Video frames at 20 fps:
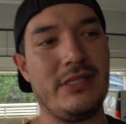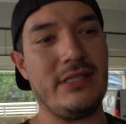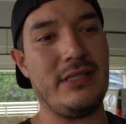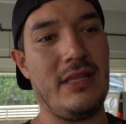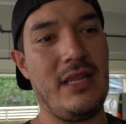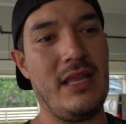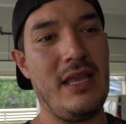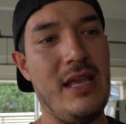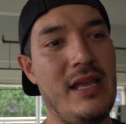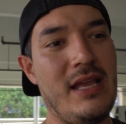
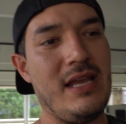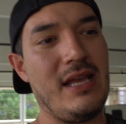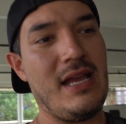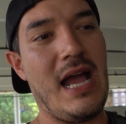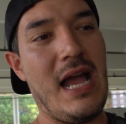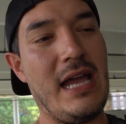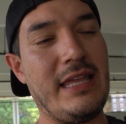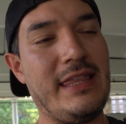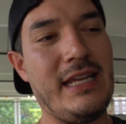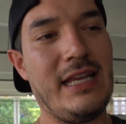And
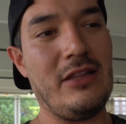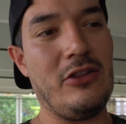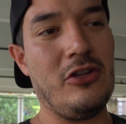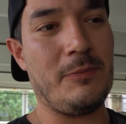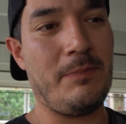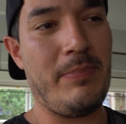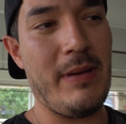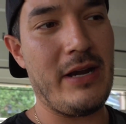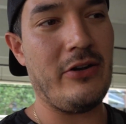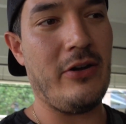I think it
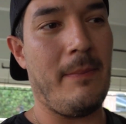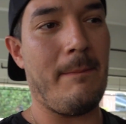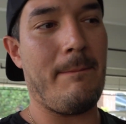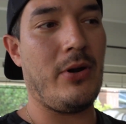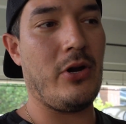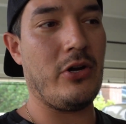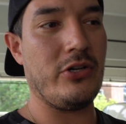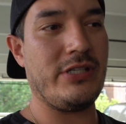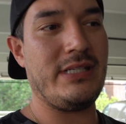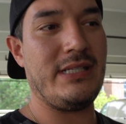looked better in
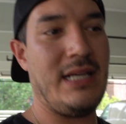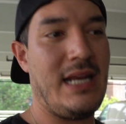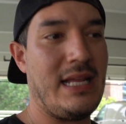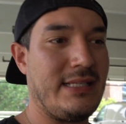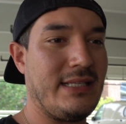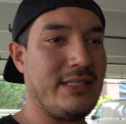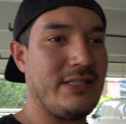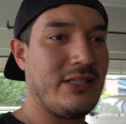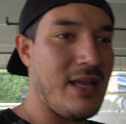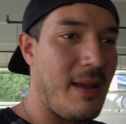person at
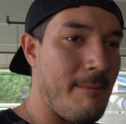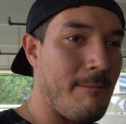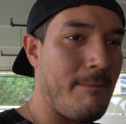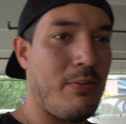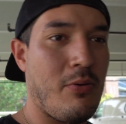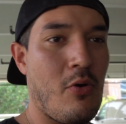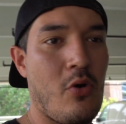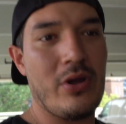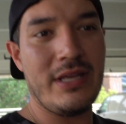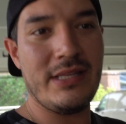some
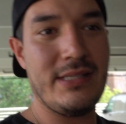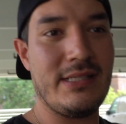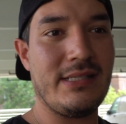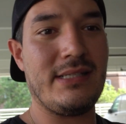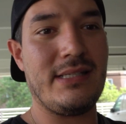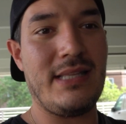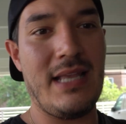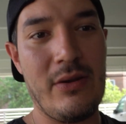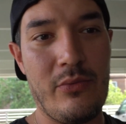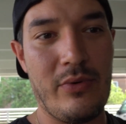
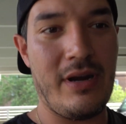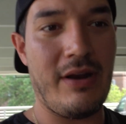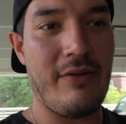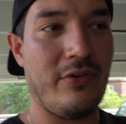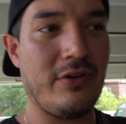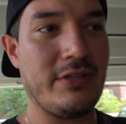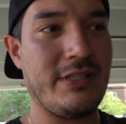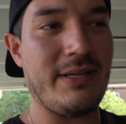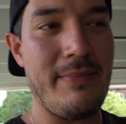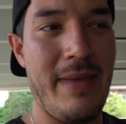points, like
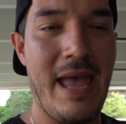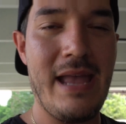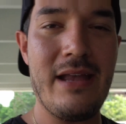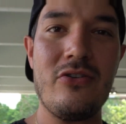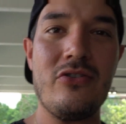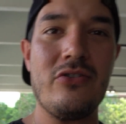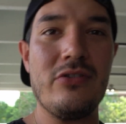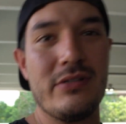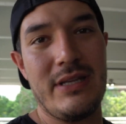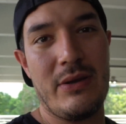whenever some
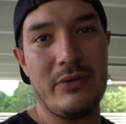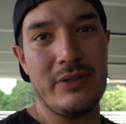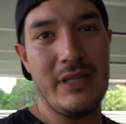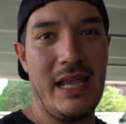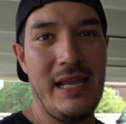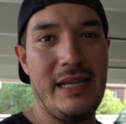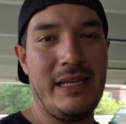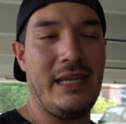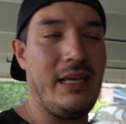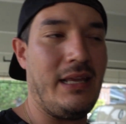angles I would
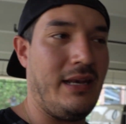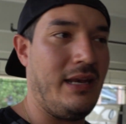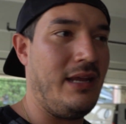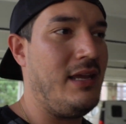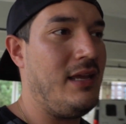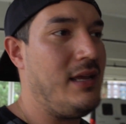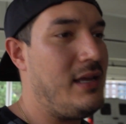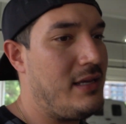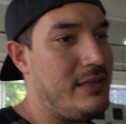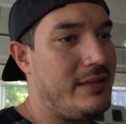like it,
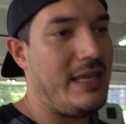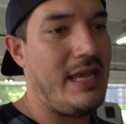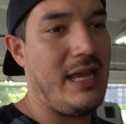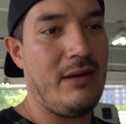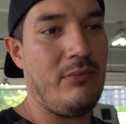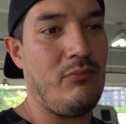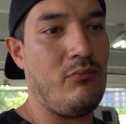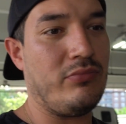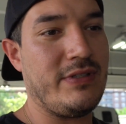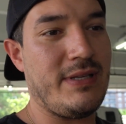
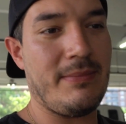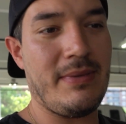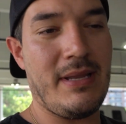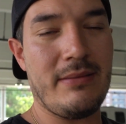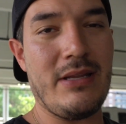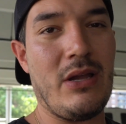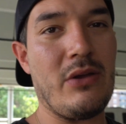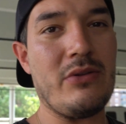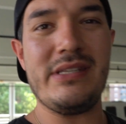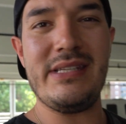then
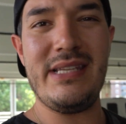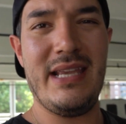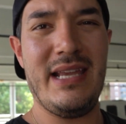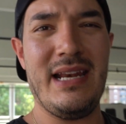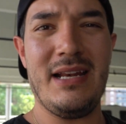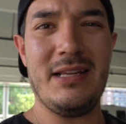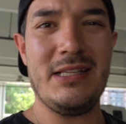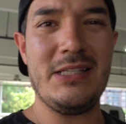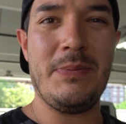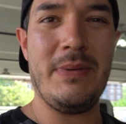sometimes I would see it
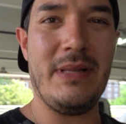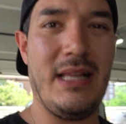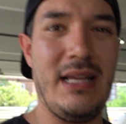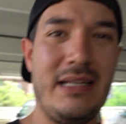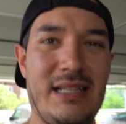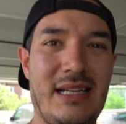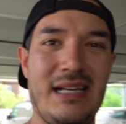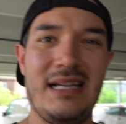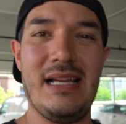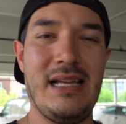and I'd just be
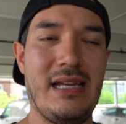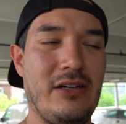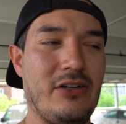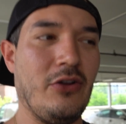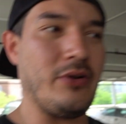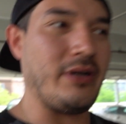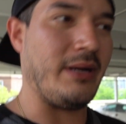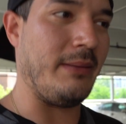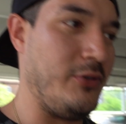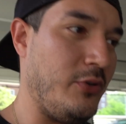like, I don't know
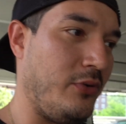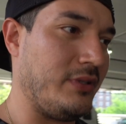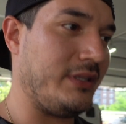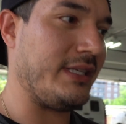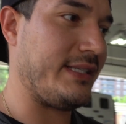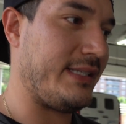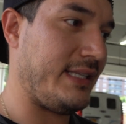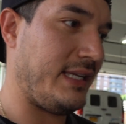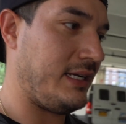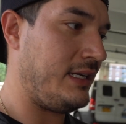what I'm doing with
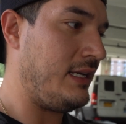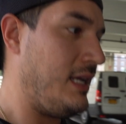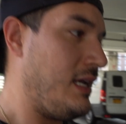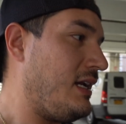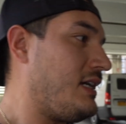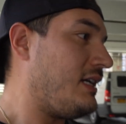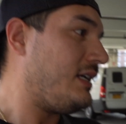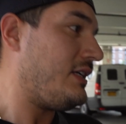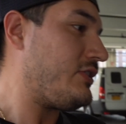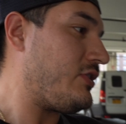this thing.
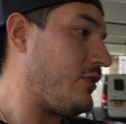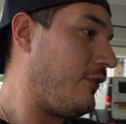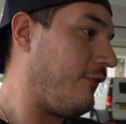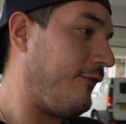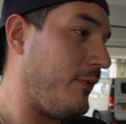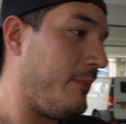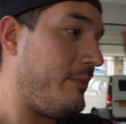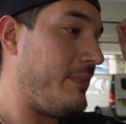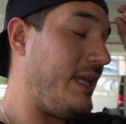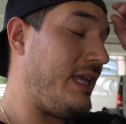So
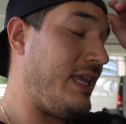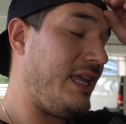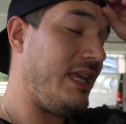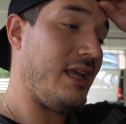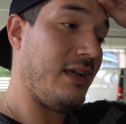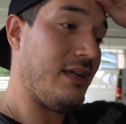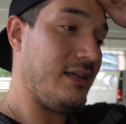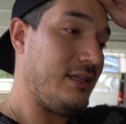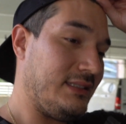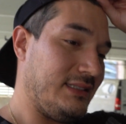for me,
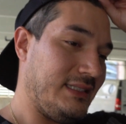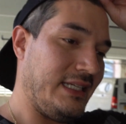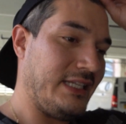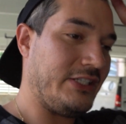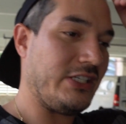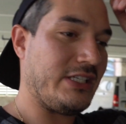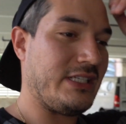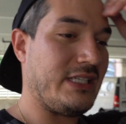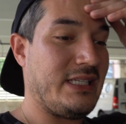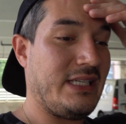it
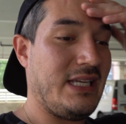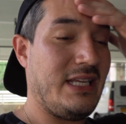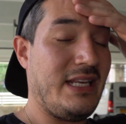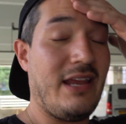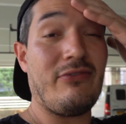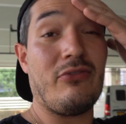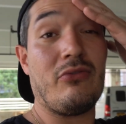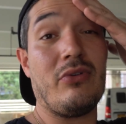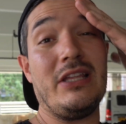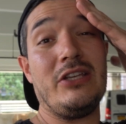
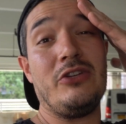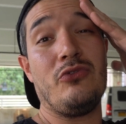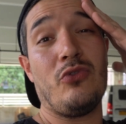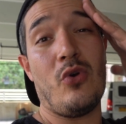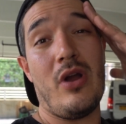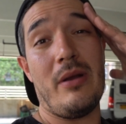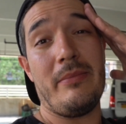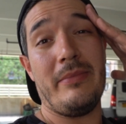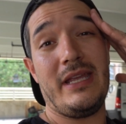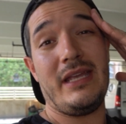never really
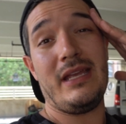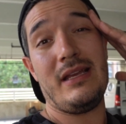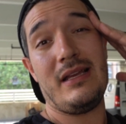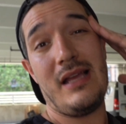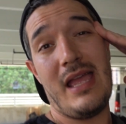grew on me.